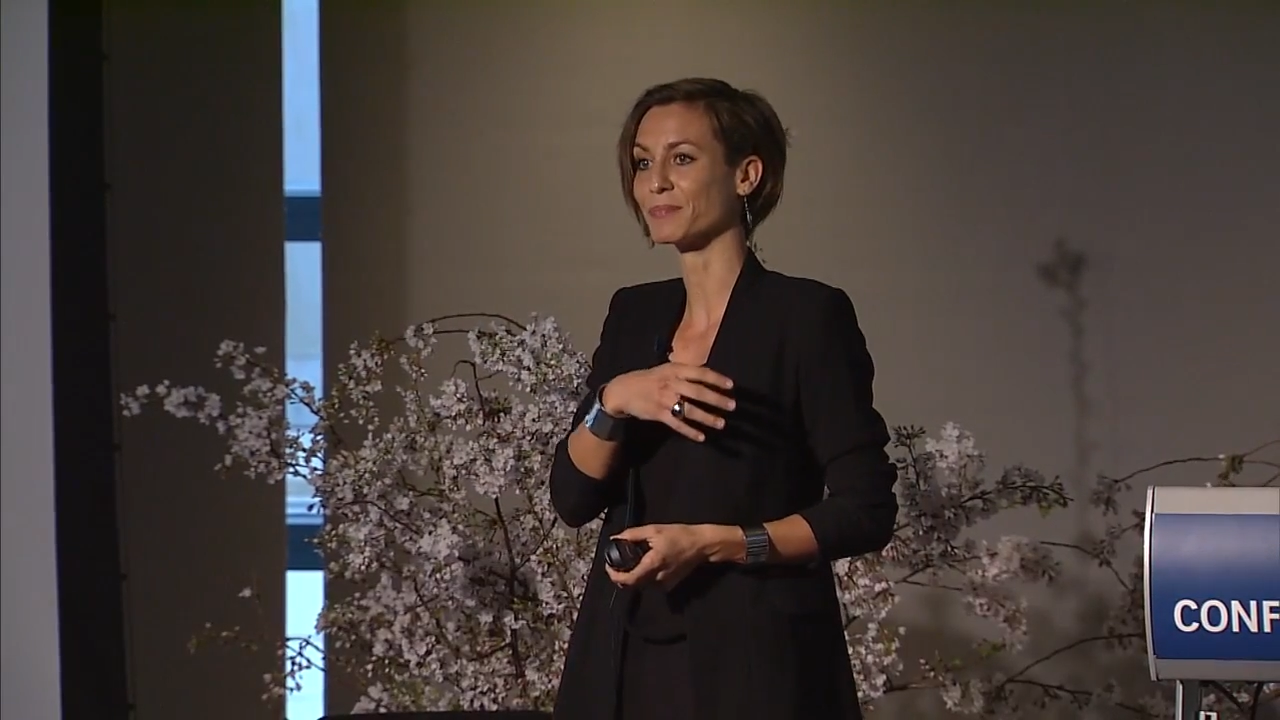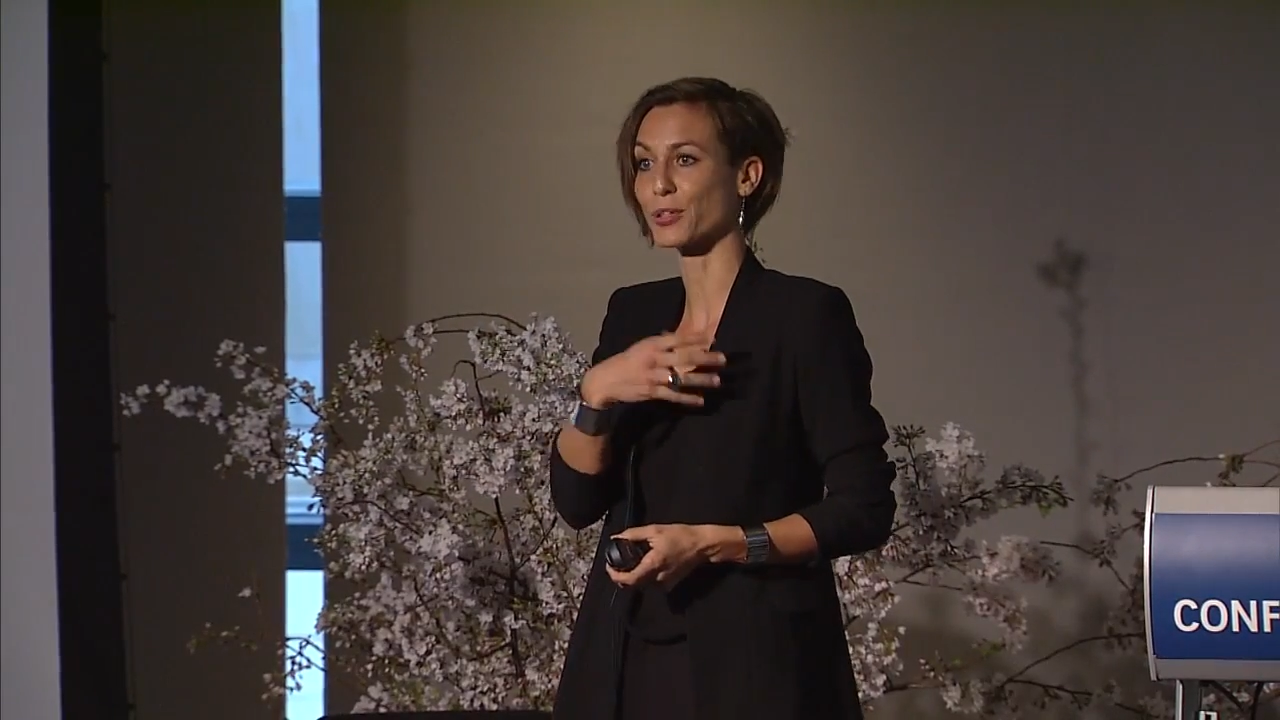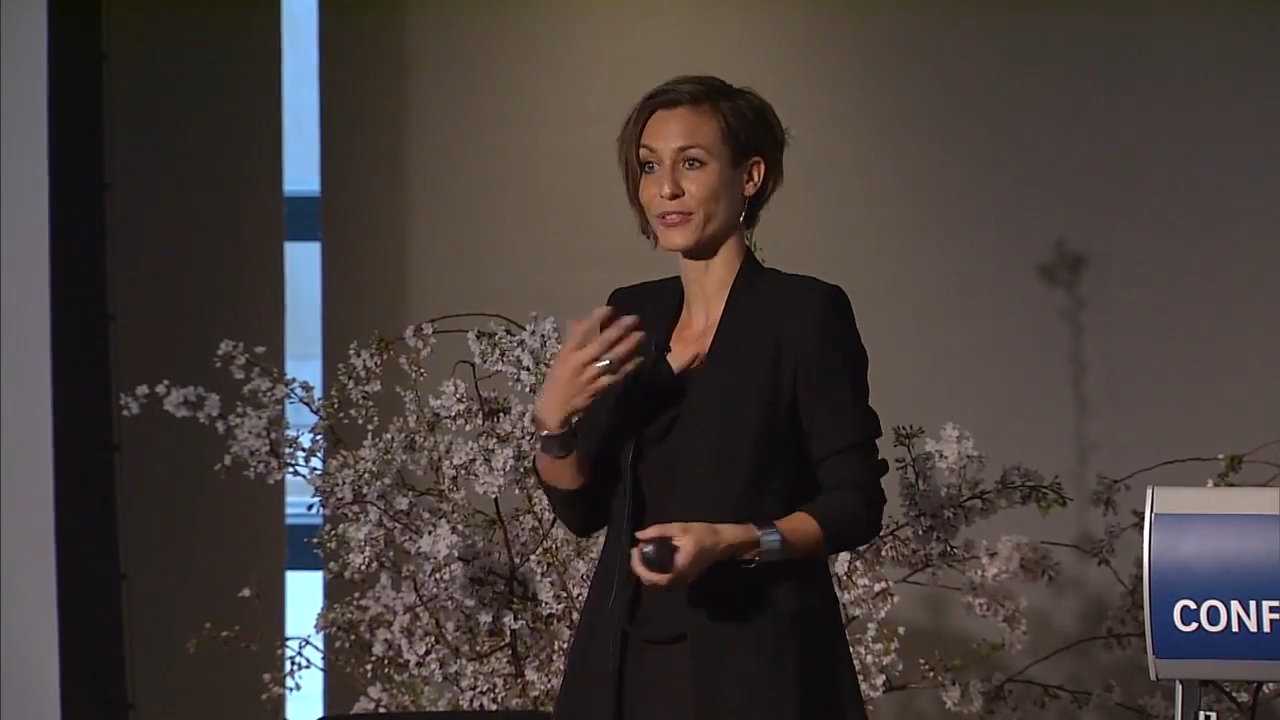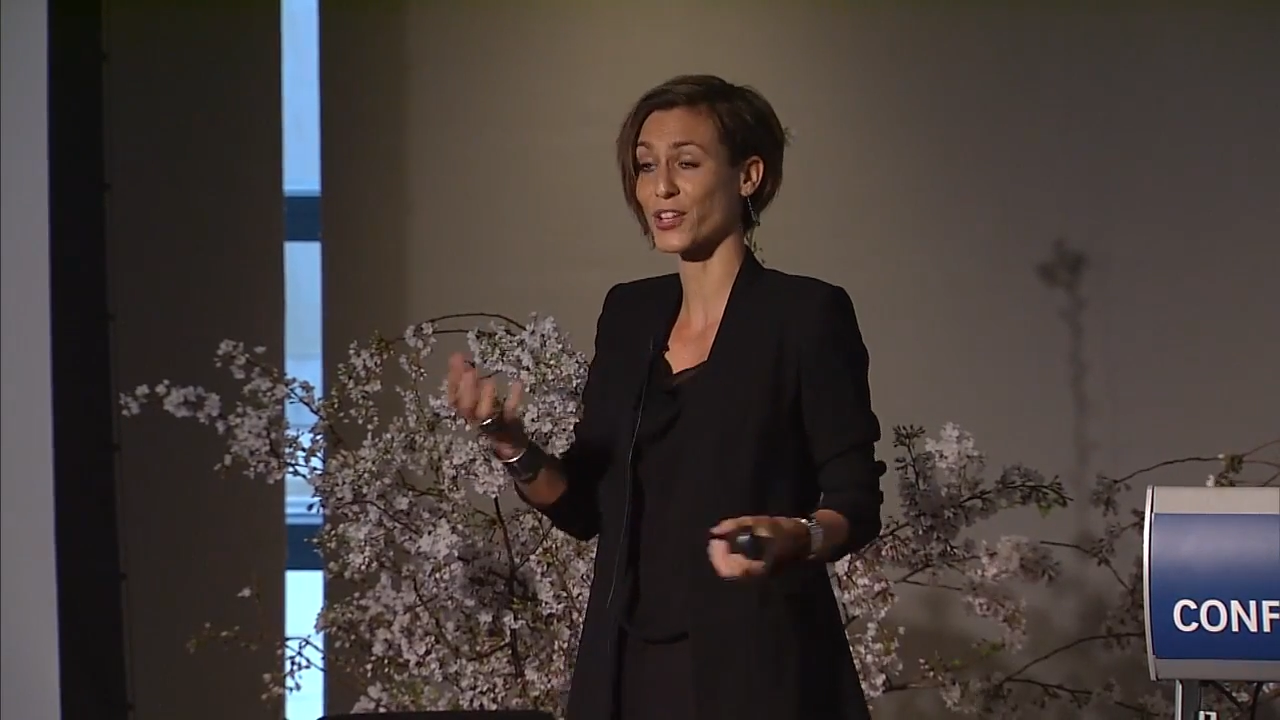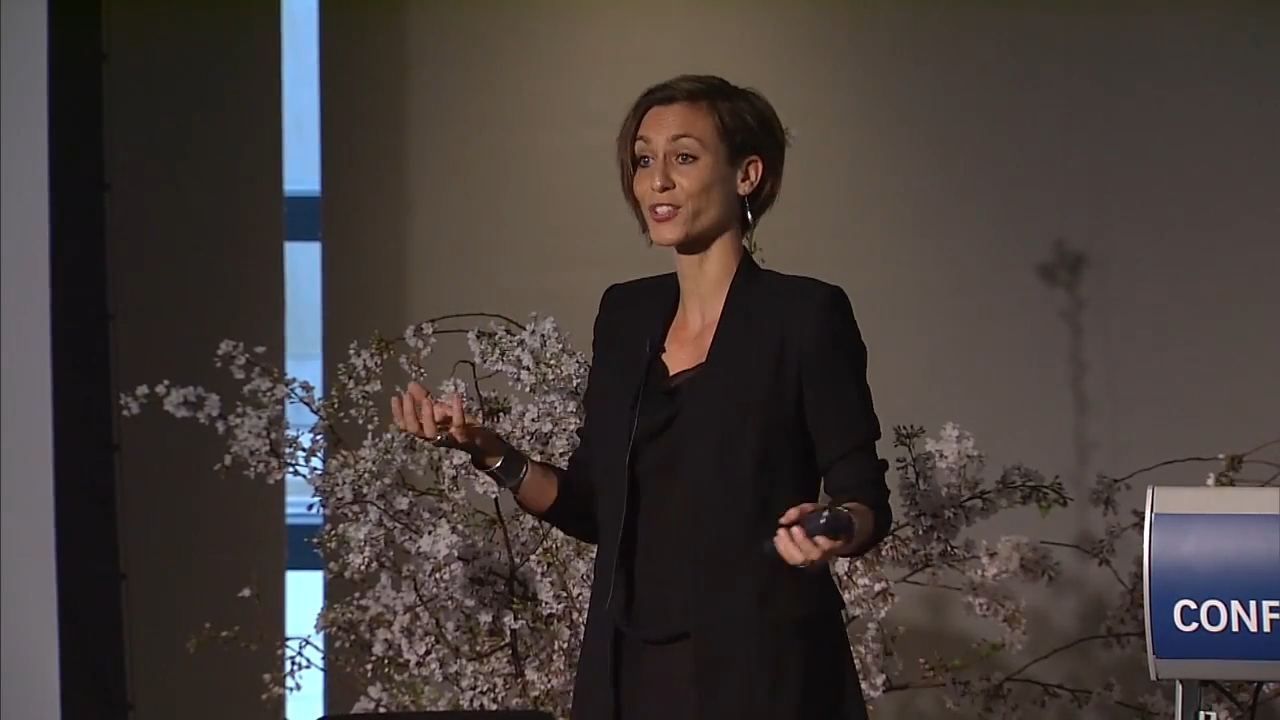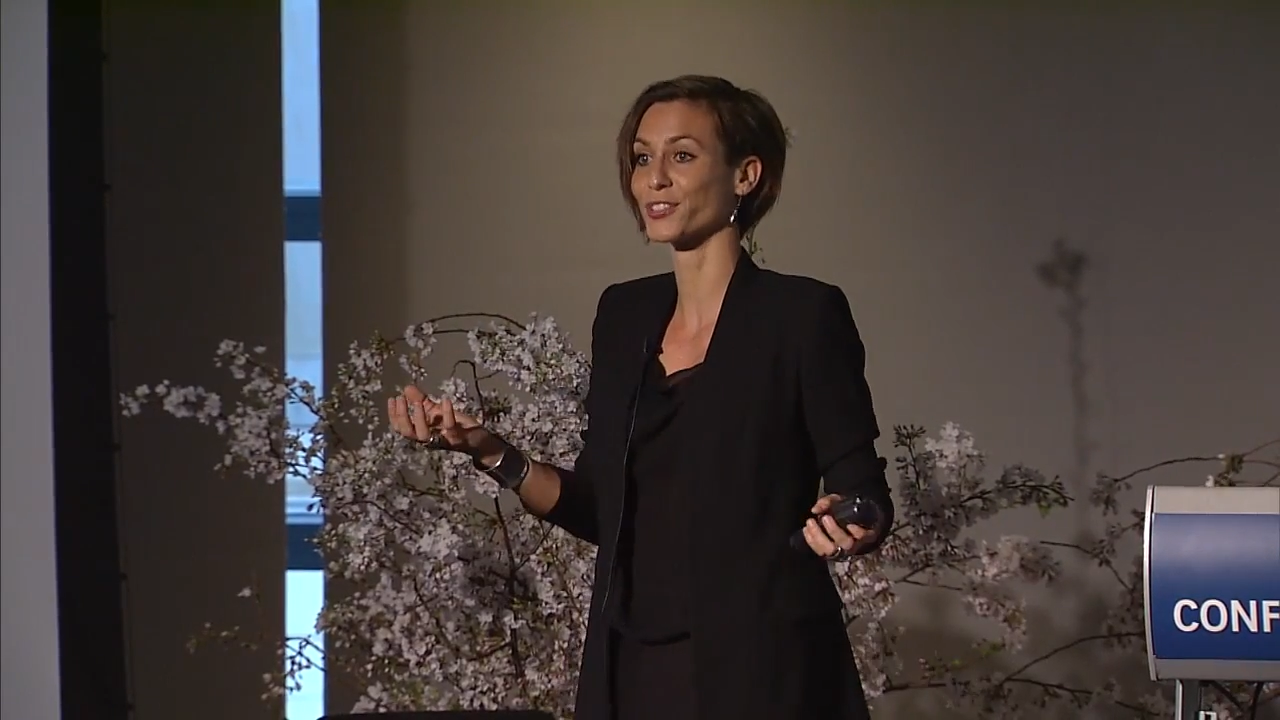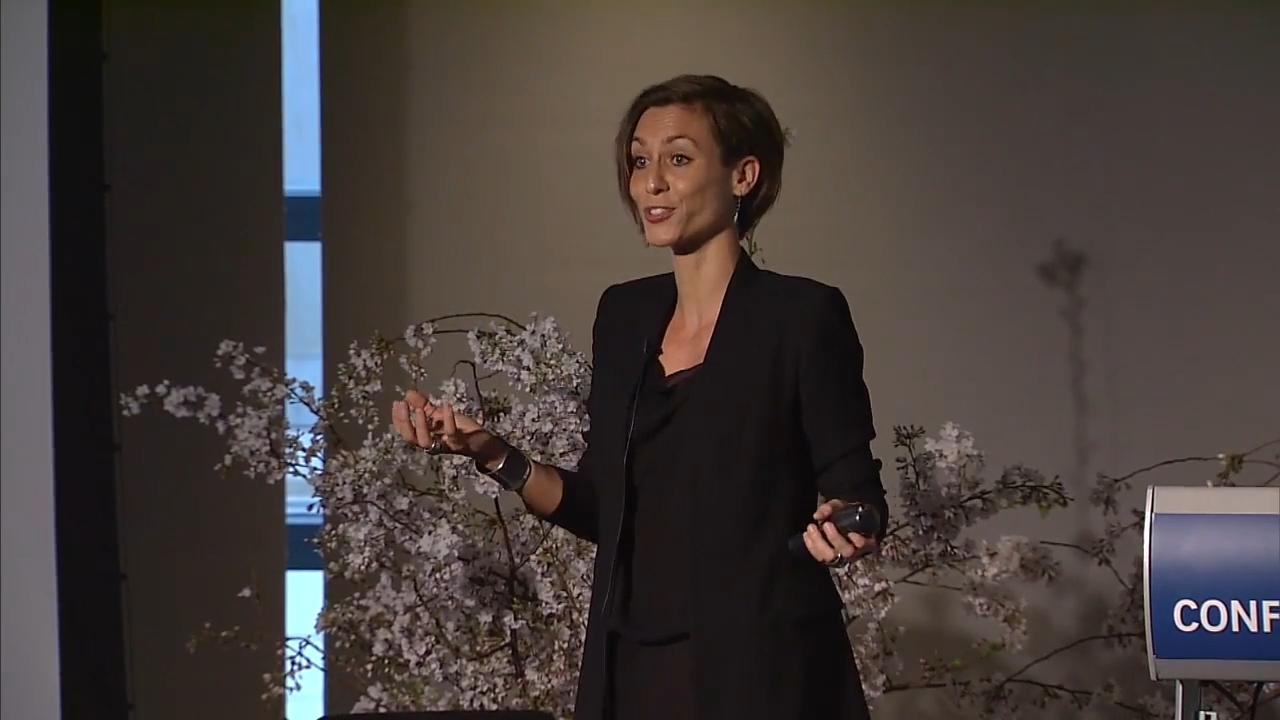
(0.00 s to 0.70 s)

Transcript: professional